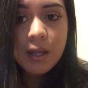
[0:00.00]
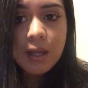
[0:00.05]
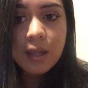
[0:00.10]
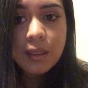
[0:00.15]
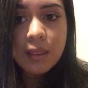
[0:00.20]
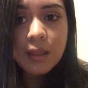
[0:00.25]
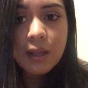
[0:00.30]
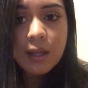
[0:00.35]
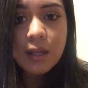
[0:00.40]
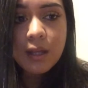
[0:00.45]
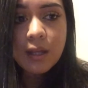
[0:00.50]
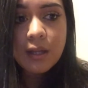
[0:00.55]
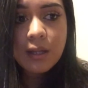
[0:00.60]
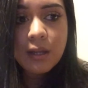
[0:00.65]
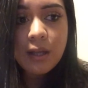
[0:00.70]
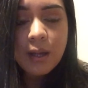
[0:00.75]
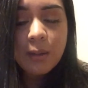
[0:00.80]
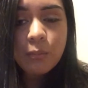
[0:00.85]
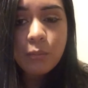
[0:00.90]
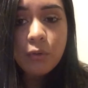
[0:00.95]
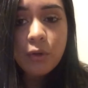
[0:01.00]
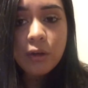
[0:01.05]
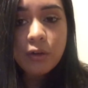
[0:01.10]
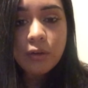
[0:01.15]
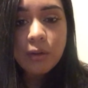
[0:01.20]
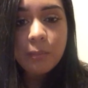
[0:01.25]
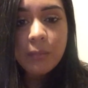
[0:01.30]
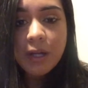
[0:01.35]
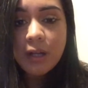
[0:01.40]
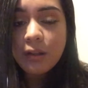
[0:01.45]
And then I'm
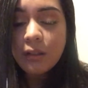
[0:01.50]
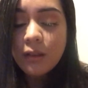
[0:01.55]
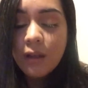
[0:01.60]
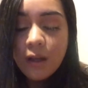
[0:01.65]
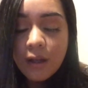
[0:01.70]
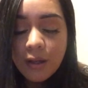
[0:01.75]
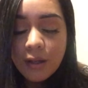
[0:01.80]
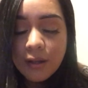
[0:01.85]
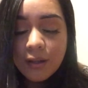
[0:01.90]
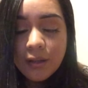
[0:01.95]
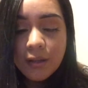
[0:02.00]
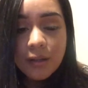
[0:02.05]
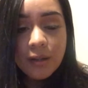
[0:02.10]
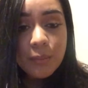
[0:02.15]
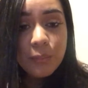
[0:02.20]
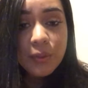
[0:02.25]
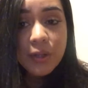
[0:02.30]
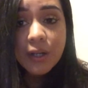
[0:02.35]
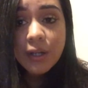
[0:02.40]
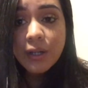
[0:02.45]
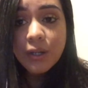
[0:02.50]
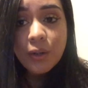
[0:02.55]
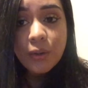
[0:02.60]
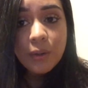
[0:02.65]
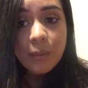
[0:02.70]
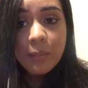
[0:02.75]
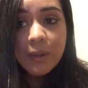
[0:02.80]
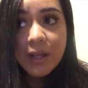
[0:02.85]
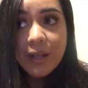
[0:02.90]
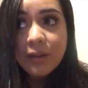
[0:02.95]
watering my lawn and I'm gonna go
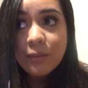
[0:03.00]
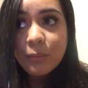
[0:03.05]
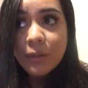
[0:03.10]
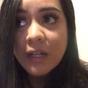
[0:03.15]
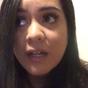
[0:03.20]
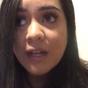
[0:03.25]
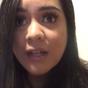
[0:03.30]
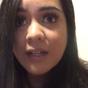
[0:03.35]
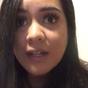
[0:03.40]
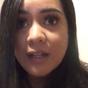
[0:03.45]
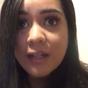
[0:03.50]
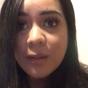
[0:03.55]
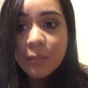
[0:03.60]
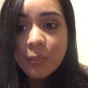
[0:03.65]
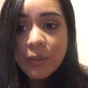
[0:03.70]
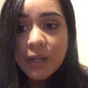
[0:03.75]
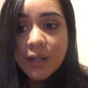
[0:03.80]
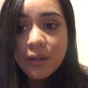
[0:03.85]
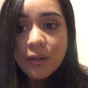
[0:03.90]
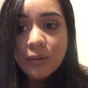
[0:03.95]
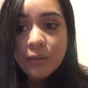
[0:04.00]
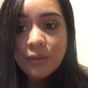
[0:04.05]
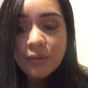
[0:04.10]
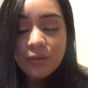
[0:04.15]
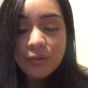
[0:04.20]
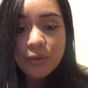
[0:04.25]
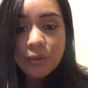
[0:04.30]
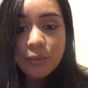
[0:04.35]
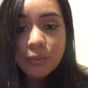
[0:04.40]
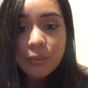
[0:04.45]
to bed. We gotta get up and go
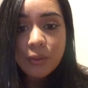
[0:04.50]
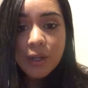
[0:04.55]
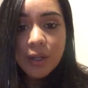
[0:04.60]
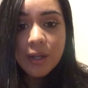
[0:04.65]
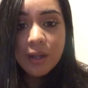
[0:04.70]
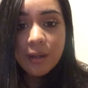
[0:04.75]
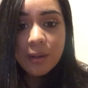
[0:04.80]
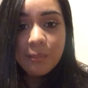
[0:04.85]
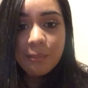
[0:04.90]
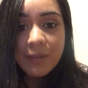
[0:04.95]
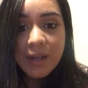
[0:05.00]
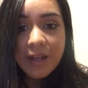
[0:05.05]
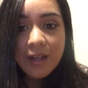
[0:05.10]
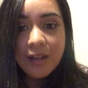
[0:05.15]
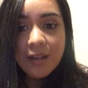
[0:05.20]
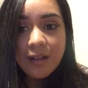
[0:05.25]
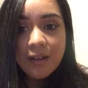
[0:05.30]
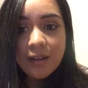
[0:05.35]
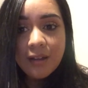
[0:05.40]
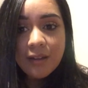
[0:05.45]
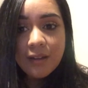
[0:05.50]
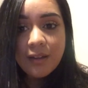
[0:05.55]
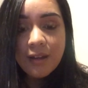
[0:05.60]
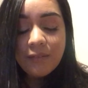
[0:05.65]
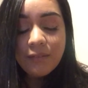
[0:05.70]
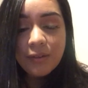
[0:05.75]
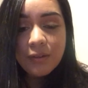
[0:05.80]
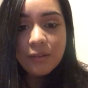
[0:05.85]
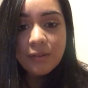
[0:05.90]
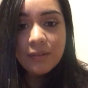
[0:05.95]
to my
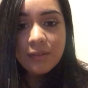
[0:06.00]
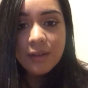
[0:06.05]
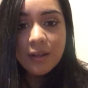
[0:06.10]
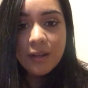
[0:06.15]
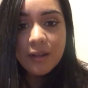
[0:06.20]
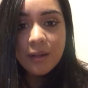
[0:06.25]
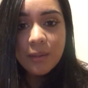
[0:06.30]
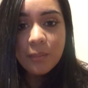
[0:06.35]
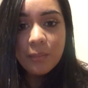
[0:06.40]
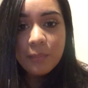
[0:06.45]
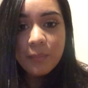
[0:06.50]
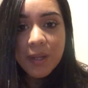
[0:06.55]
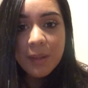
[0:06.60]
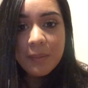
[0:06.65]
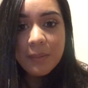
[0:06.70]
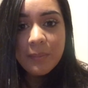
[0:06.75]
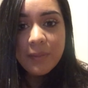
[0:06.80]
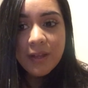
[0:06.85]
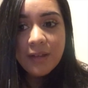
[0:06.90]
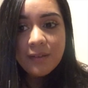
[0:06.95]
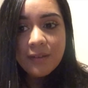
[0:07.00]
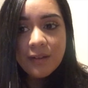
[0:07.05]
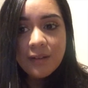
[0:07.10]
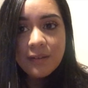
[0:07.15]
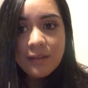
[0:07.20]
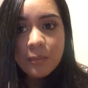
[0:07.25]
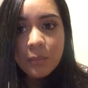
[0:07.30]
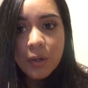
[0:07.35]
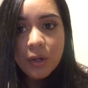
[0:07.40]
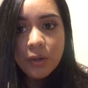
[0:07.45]
nephew's baby blessing
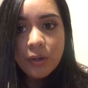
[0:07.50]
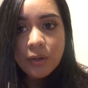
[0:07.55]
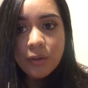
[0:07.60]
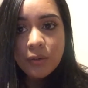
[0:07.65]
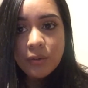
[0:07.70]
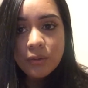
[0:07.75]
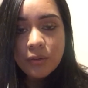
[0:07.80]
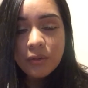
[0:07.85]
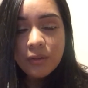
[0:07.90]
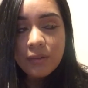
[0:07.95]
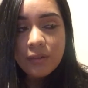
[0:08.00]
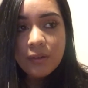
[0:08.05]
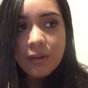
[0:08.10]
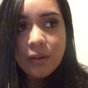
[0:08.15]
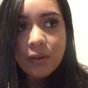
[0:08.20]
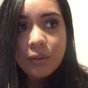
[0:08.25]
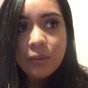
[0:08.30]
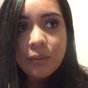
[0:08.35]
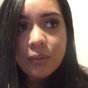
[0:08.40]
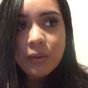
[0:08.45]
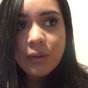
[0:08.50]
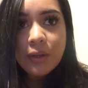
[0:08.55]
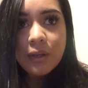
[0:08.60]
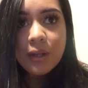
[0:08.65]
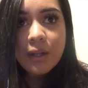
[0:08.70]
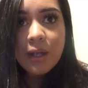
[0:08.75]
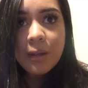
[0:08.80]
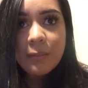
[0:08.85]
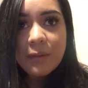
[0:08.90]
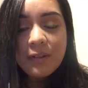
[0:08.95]
tomorrow. So
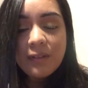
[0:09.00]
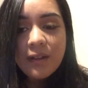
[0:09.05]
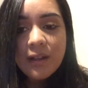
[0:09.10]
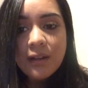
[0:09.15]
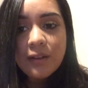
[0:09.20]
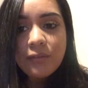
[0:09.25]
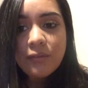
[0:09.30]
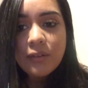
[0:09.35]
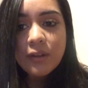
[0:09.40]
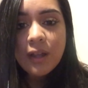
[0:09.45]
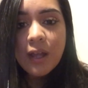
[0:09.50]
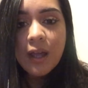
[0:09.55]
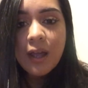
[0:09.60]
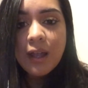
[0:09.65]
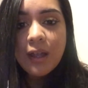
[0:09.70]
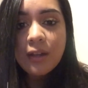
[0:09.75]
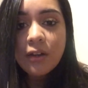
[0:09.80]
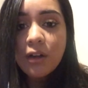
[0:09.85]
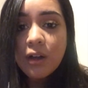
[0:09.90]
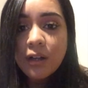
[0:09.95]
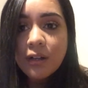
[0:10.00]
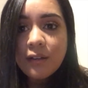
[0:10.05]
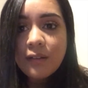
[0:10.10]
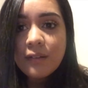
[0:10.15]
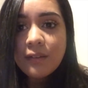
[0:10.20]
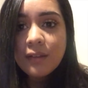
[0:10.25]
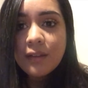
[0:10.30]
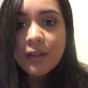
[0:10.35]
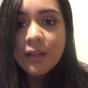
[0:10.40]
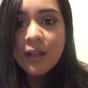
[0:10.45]
I'm excited for that. And
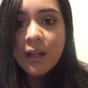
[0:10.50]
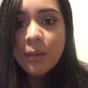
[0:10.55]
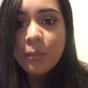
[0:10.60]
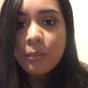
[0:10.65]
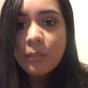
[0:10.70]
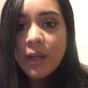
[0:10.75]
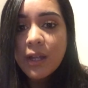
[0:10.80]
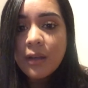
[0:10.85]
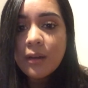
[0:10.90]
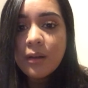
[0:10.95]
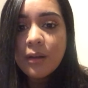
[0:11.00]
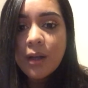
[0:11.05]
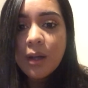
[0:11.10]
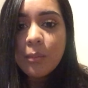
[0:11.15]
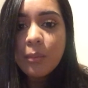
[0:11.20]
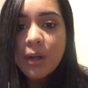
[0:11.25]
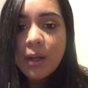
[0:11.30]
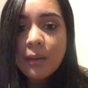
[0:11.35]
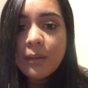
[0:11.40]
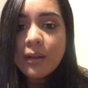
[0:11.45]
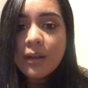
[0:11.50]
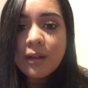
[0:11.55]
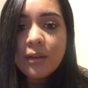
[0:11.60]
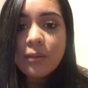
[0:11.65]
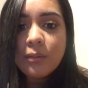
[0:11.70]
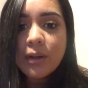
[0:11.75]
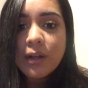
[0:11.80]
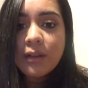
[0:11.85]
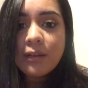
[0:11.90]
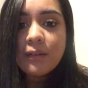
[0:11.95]
honestly, I'm probably
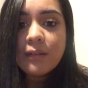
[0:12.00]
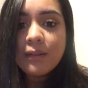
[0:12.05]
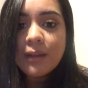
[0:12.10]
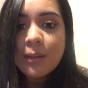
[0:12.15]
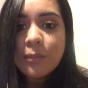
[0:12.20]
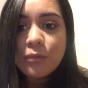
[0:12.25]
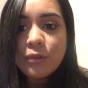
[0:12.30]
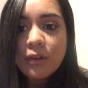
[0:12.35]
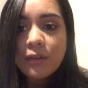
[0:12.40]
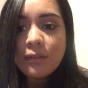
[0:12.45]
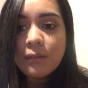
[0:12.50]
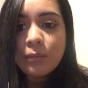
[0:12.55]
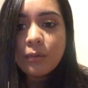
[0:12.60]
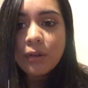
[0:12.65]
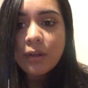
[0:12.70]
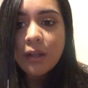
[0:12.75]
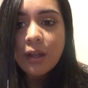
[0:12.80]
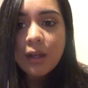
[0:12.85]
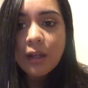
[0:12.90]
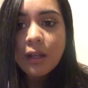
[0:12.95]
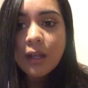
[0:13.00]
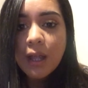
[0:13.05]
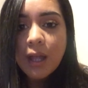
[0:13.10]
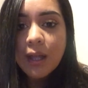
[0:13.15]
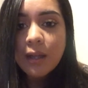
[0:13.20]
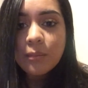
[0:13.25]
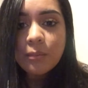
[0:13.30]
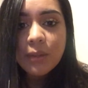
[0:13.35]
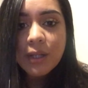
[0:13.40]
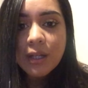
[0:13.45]
gonna wear the same dress
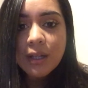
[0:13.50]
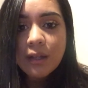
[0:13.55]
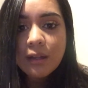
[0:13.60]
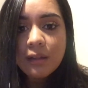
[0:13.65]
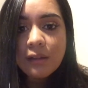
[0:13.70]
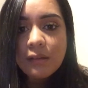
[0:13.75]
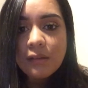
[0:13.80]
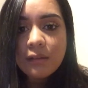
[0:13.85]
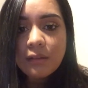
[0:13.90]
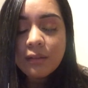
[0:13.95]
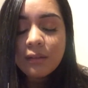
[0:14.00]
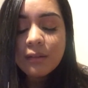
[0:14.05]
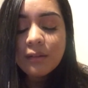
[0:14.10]
again because